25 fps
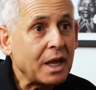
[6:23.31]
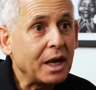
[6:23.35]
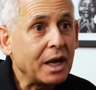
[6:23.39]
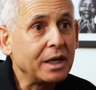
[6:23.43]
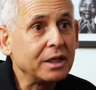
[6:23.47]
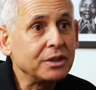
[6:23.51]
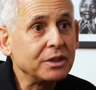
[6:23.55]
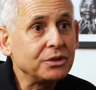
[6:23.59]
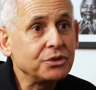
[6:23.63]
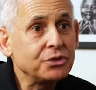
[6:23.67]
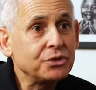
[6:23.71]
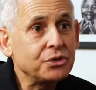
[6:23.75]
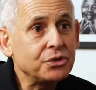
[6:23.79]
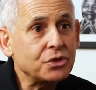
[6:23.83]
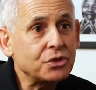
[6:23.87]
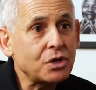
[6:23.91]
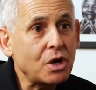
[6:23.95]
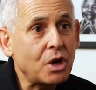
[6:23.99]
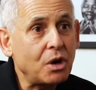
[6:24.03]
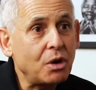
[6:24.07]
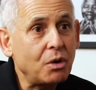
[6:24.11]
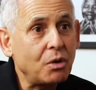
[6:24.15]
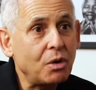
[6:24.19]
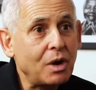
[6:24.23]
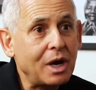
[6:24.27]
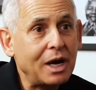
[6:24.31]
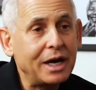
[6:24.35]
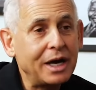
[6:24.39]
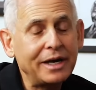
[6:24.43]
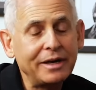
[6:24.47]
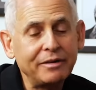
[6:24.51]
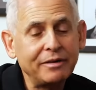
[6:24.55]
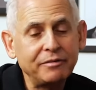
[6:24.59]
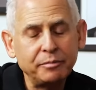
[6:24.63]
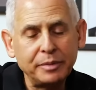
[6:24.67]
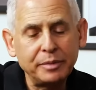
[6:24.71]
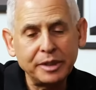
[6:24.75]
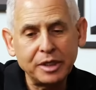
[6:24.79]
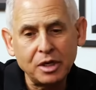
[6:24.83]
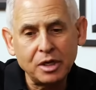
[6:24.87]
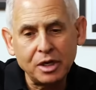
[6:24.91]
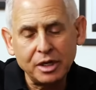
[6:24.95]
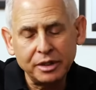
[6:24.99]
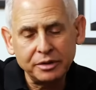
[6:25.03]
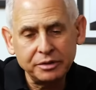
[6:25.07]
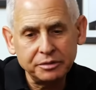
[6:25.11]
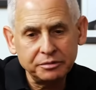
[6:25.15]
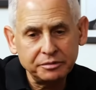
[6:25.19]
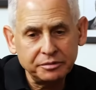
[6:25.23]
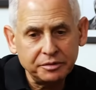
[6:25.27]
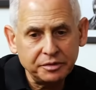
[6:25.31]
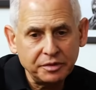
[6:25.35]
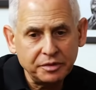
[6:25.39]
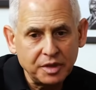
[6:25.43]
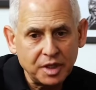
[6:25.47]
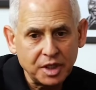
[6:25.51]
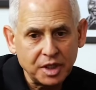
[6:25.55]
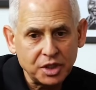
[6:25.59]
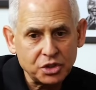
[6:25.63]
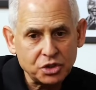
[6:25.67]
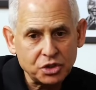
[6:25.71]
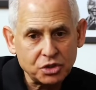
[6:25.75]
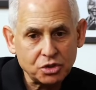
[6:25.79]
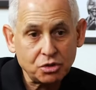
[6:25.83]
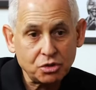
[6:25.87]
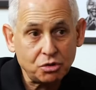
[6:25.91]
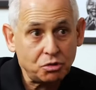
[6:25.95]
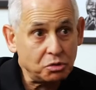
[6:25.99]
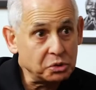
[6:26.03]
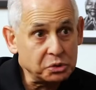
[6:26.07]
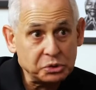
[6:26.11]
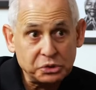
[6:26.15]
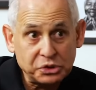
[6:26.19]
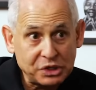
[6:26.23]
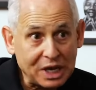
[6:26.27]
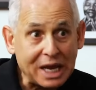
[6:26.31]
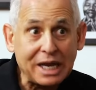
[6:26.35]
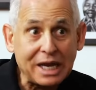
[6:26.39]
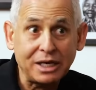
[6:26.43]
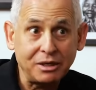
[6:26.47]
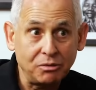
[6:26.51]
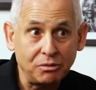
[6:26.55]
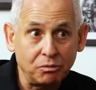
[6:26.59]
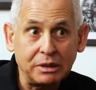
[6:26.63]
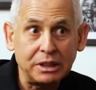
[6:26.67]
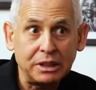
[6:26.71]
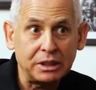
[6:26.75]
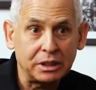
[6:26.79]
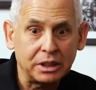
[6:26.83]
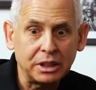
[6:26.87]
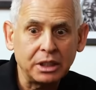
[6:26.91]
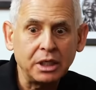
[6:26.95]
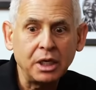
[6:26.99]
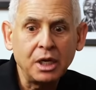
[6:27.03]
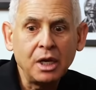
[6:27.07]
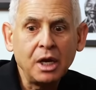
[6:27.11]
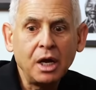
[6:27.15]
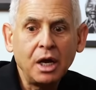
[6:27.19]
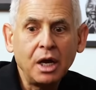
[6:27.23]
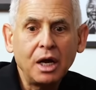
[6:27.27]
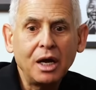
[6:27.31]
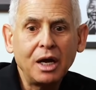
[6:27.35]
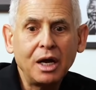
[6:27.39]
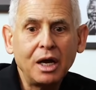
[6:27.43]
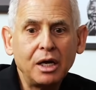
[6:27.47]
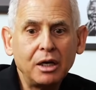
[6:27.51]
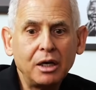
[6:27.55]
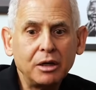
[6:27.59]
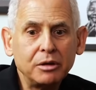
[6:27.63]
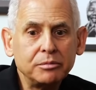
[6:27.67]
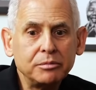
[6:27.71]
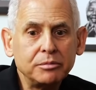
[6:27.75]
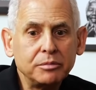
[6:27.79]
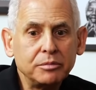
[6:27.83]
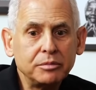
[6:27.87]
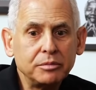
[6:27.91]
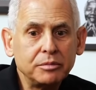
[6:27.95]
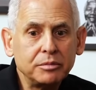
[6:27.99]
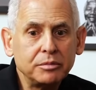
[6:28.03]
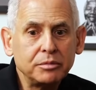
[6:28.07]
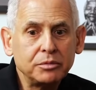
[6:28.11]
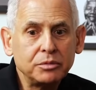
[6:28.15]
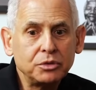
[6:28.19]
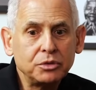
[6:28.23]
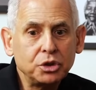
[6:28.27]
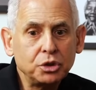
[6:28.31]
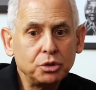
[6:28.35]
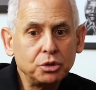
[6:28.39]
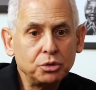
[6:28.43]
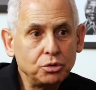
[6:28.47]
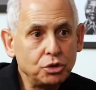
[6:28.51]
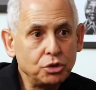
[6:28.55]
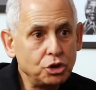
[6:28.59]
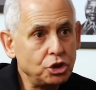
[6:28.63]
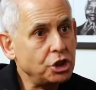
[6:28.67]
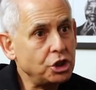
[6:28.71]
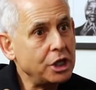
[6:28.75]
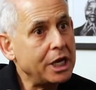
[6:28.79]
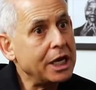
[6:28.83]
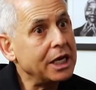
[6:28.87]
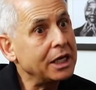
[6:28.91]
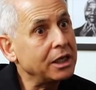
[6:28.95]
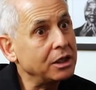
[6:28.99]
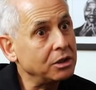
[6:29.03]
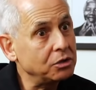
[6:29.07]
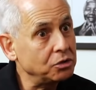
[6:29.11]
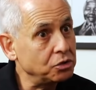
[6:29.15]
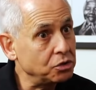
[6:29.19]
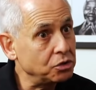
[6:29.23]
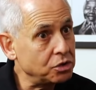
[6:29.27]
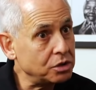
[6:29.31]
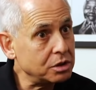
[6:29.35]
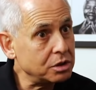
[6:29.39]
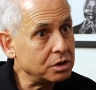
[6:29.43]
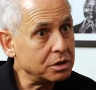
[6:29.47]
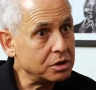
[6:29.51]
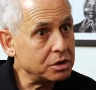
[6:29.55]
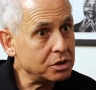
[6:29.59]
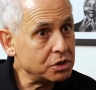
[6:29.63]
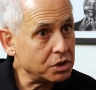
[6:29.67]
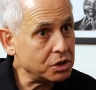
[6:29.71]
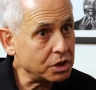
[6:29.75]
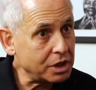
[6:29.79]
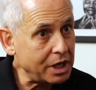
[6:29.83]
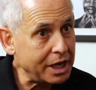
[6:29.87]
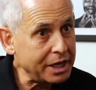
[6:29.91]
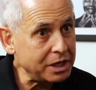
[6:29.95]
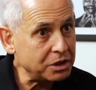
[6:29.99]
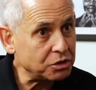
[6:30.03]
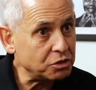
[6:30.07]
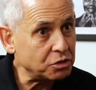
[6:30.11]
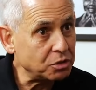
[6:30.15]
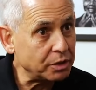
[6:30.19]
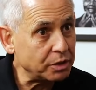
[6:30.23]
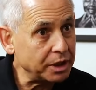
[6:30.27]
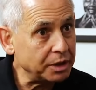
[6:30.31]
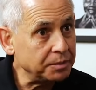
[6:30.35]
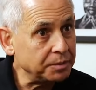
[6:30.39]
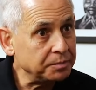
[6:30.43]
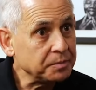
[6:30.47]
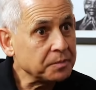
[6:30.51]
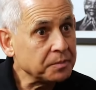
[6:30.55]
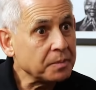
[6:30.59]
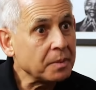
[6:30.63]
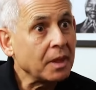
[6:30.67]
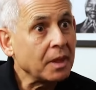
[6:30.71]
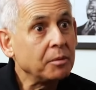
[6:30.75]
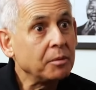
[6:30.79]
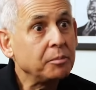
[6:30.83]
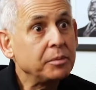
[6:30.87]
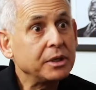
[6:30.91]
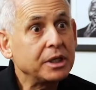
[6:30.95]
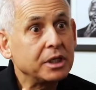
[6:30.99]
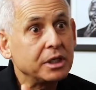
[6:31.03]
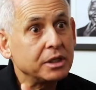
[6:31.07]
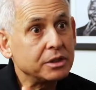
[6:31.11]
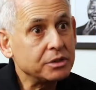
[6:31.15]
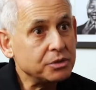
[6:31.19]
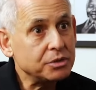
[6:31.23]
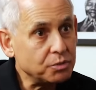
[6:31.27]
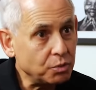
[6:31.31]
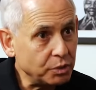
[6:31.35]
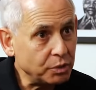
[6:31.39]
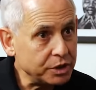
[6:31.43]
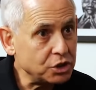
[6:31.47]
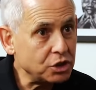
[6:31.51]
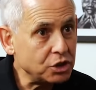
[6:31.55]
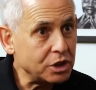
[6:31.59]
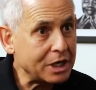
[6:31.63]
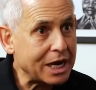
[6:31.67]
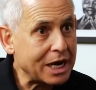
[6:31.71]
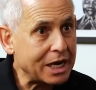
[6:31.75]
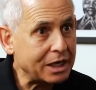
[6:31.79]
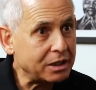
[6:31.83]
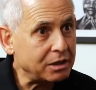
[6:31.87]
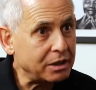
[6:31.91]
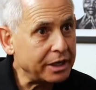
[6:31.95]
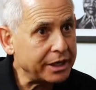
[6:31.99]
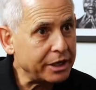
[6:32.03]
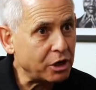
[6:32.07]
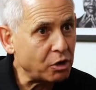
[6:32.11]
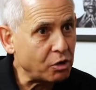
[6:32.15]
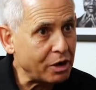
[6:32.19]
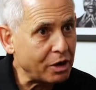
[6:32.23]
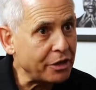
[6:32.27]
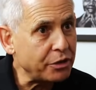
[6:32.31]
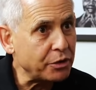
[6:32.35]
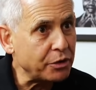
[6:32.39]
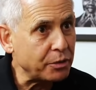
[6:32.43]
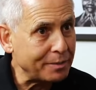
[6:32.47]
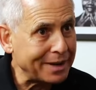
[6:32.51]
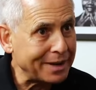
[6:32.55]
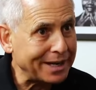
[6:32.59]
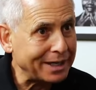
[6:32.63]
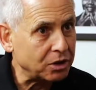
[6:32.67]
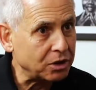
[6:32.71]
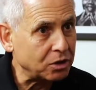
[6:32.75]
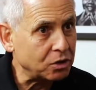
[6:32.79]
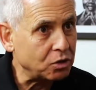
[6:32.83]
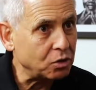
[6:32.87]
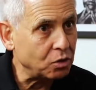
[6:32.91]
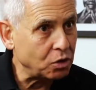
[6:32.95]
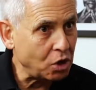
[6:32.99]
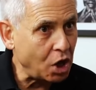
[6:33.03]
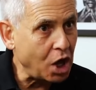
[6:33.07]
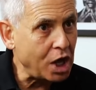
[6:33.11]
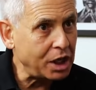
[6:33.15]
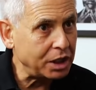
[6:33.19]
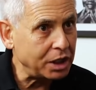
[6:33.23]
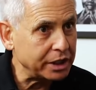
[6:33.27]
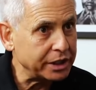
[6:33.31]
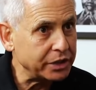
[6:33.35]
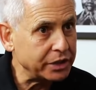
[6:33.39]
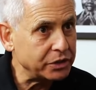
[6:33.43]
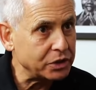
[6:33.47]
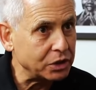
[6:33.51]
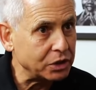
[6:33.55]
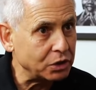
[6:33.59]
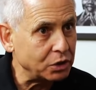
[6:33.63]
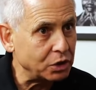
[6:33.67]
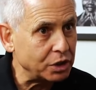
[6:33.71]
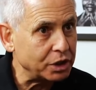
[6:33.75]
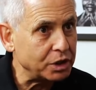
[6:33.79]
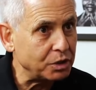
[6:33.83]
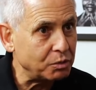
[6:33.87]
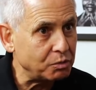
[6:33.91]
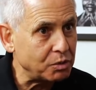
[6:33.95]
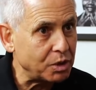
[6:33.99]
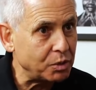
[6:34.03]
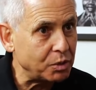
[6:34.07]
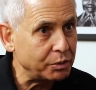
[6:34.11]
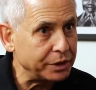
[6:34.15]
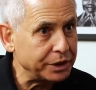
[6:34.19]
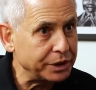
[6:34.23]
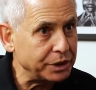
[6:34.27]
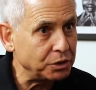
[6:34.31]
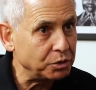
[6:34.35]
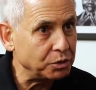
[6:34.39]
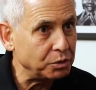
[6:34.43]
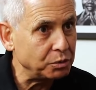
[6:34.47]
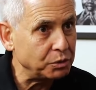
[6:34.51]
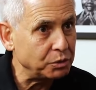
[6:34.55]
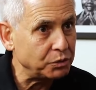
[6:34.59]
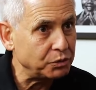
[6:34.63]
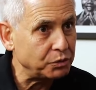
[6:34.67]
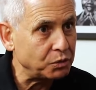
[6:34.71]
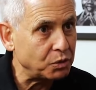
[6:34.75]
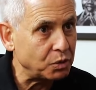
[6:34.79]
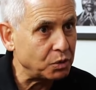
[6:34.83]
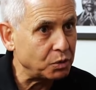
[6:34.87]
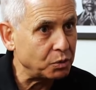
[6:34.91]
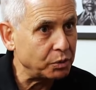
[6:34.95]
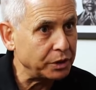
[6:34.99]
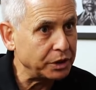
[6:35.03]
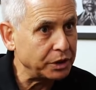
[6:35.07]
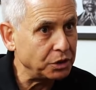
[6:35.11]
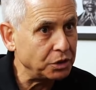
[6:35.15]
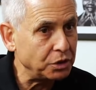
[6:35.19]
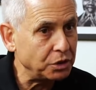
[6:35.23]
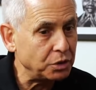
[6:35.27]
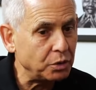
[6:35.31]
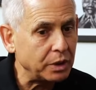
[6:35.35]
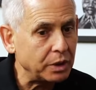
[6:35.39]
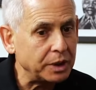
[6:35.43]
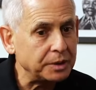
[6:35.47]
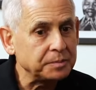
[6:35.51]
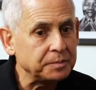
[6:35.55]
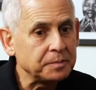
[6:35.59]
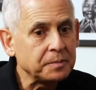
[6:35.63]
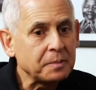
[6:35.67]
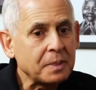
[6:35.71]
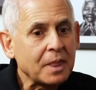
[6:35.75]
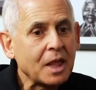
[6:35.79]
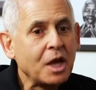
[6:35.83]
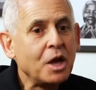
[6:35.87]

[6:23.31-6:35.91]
And so I have been on this crusade, really, um, to change psychiatry because we should act like our other medical colleagues and look at what we do before we do it.